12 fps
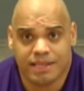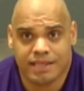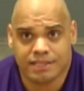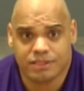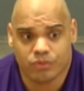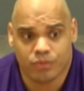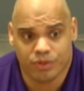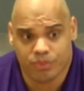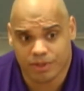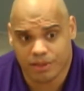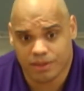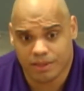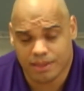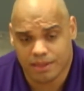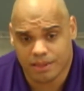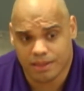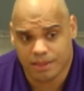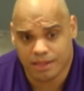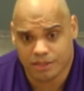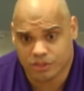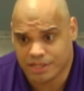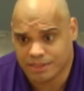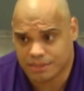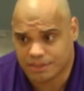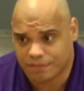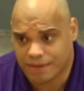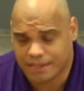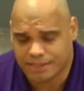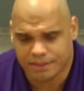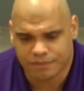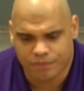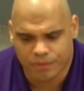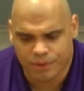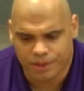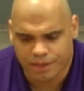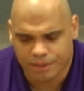things with the genesis of the idea for